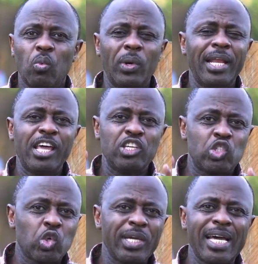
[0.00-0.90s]
will
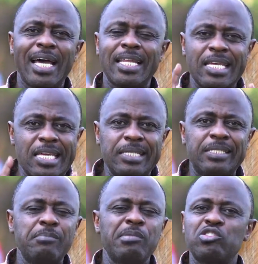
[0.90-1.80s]
enjoy an
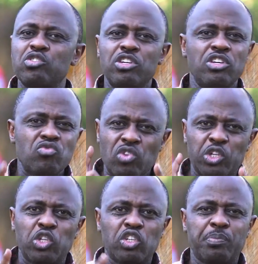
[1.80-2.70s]
intimate
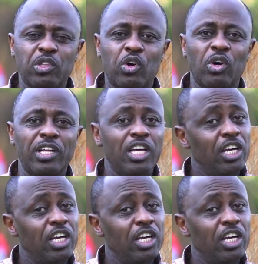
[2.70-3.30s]
relationship with God.